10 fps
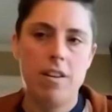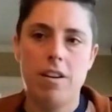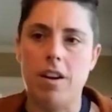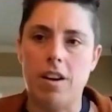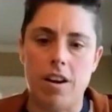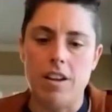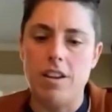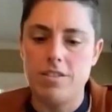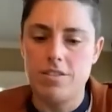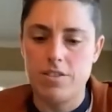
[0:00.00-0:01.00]

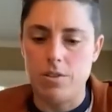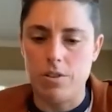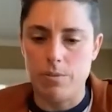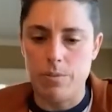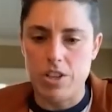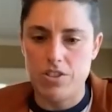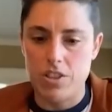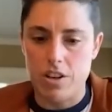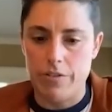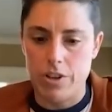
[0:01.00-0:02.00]
And we just
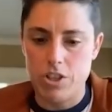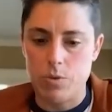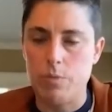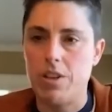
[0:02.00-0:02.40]
did our first one.